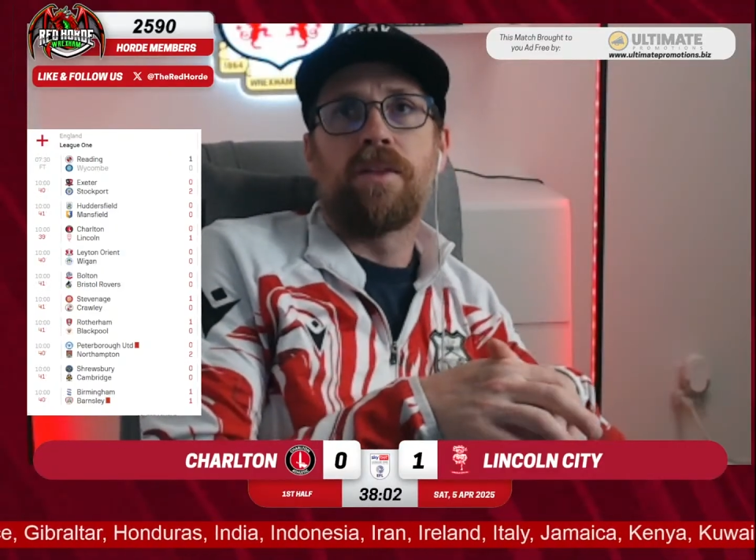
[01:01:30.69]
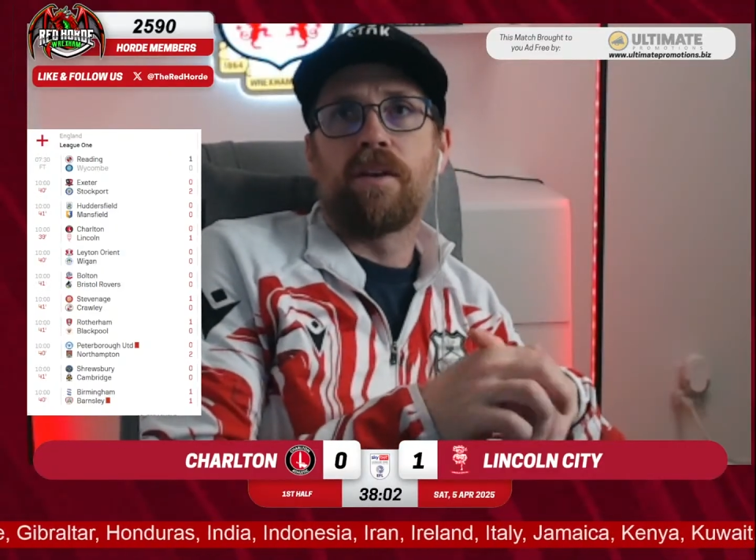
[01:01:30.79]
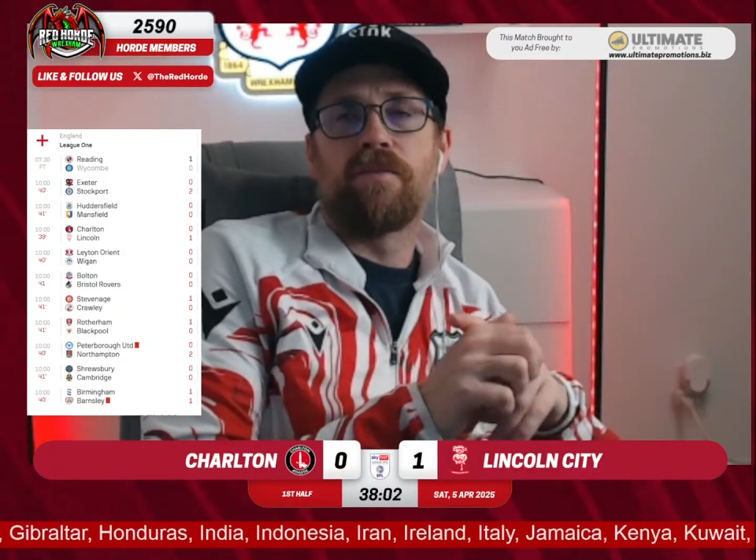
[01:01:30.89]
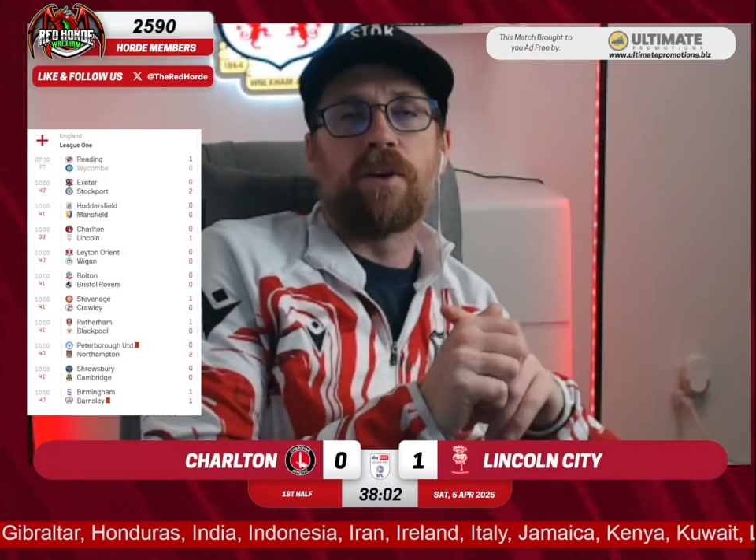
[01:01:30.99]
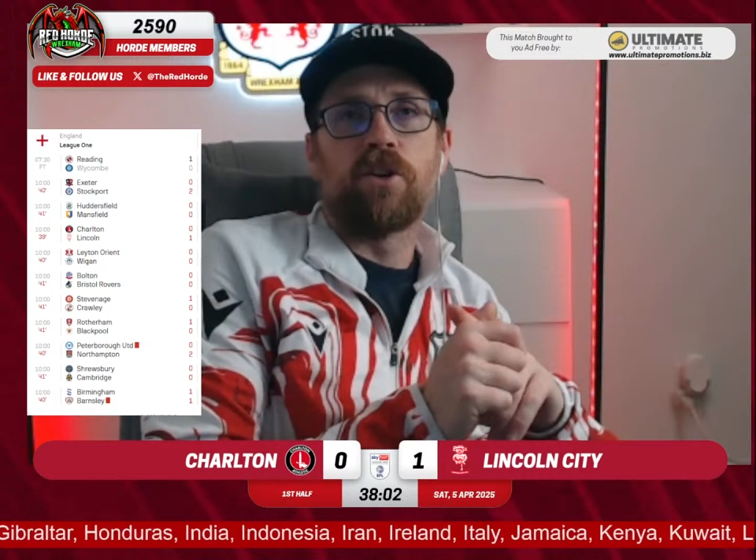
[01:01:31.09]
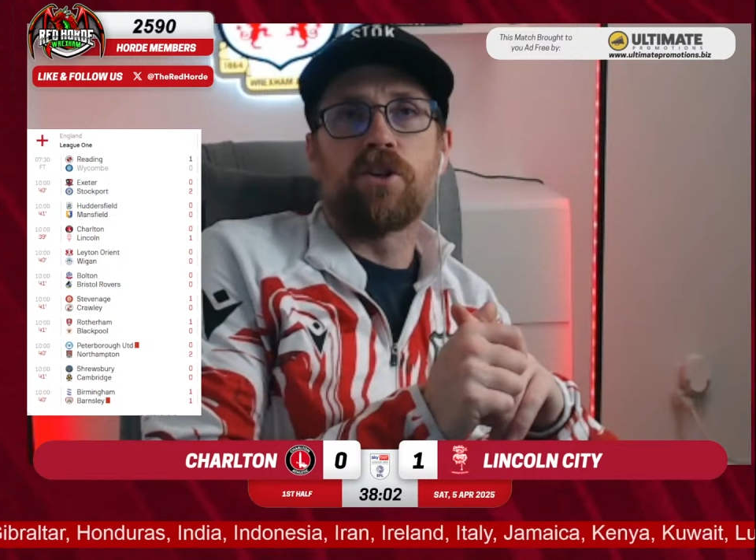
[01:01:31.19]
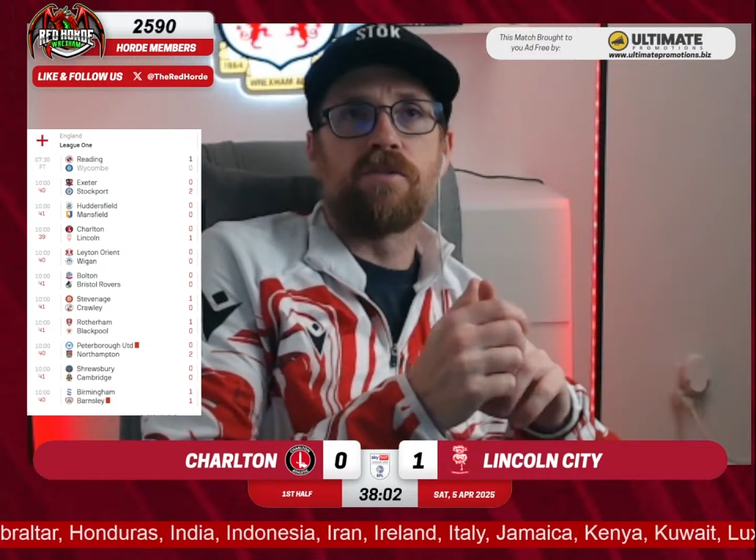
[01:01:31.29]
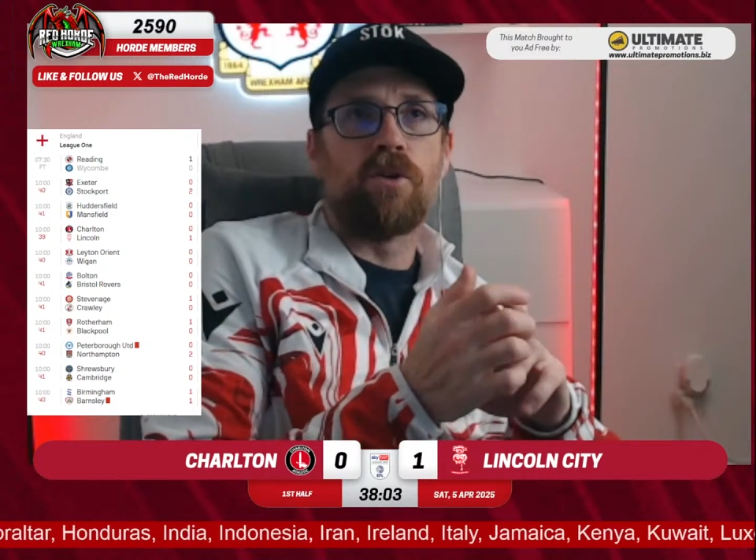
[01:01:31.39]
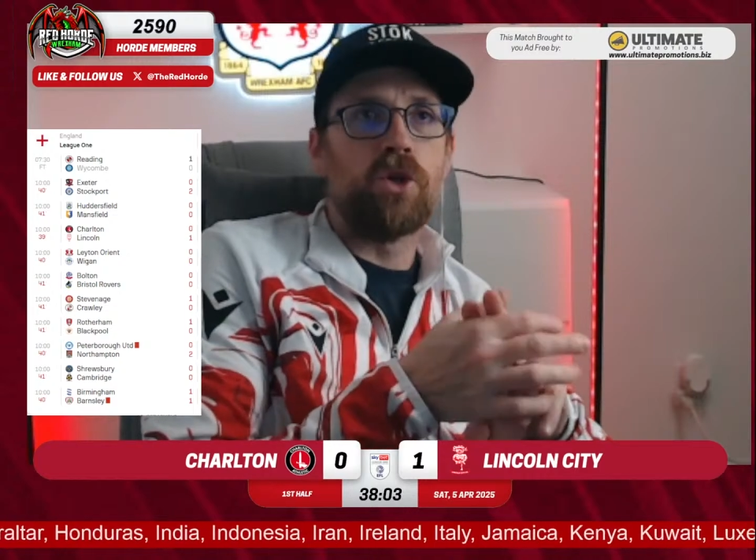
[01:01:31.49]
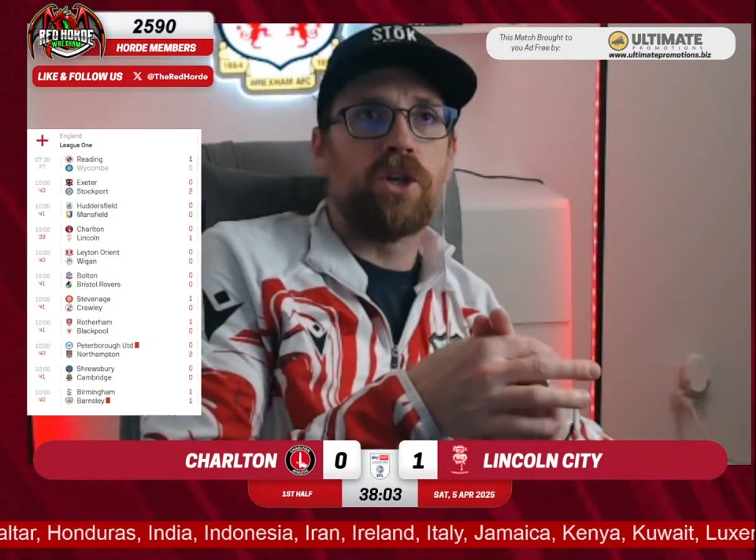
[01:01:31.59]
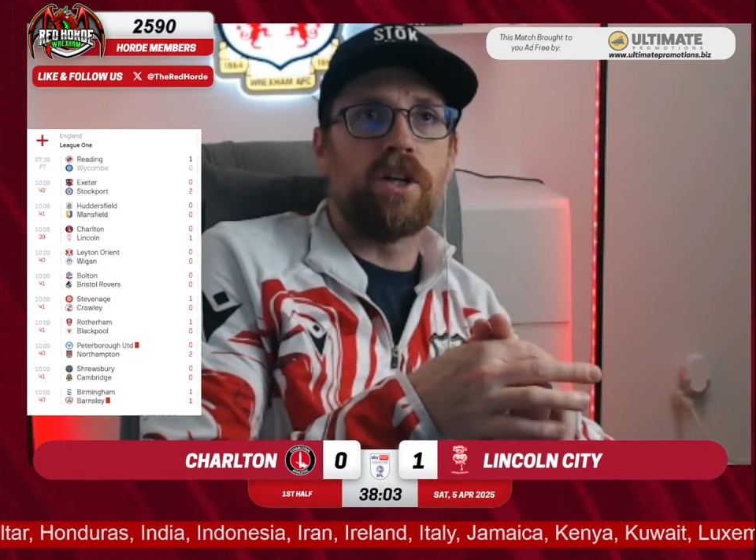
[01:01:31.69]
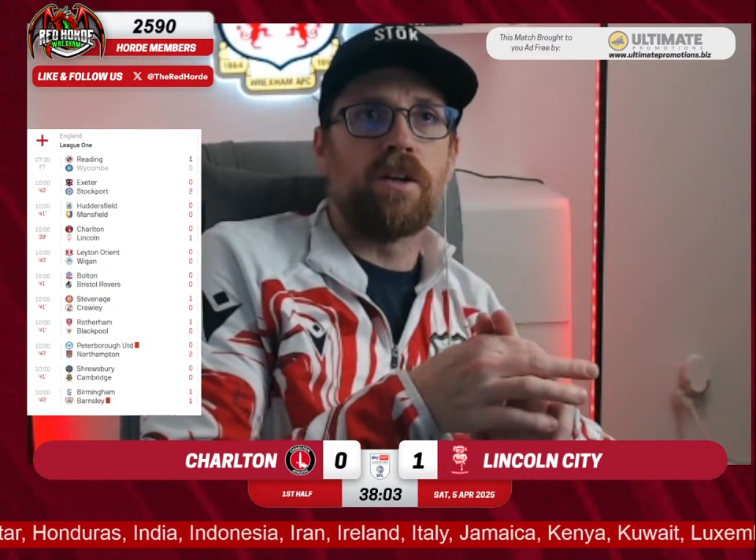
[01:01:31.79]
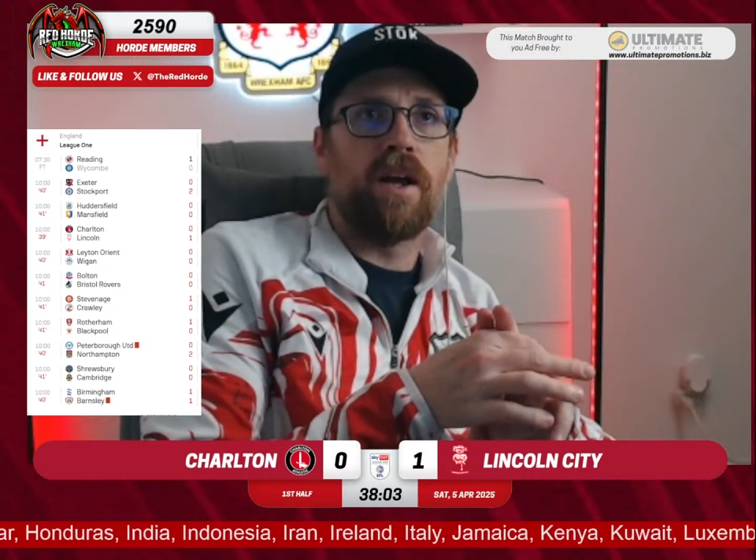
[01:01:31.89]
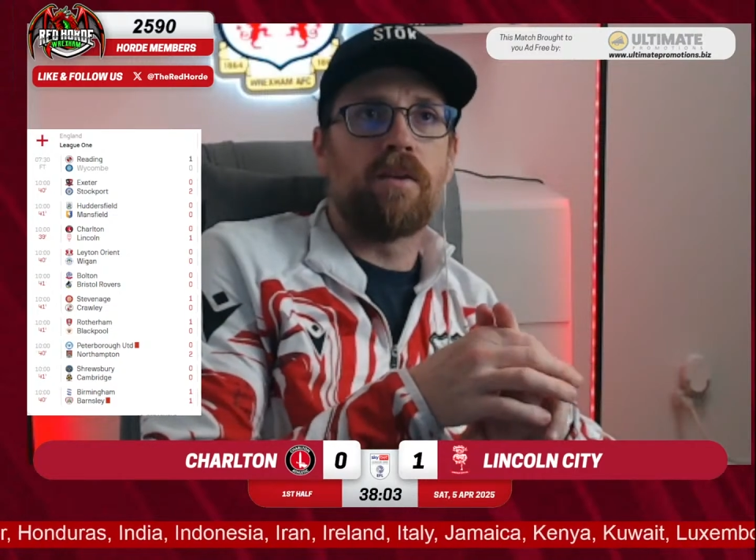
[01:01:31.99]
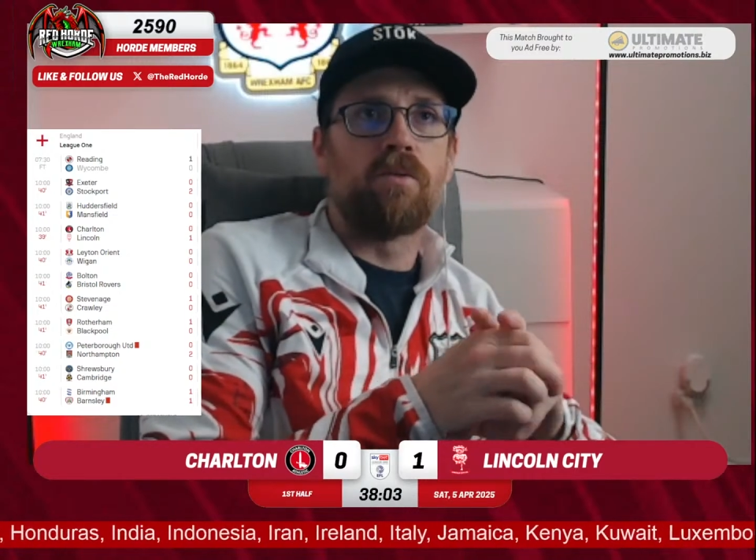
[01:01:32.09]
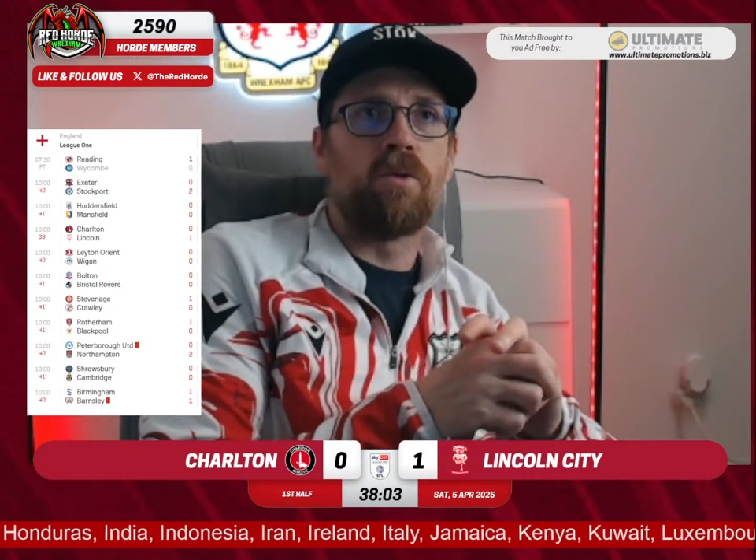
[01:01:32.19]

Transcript: think Fearless and Devotion and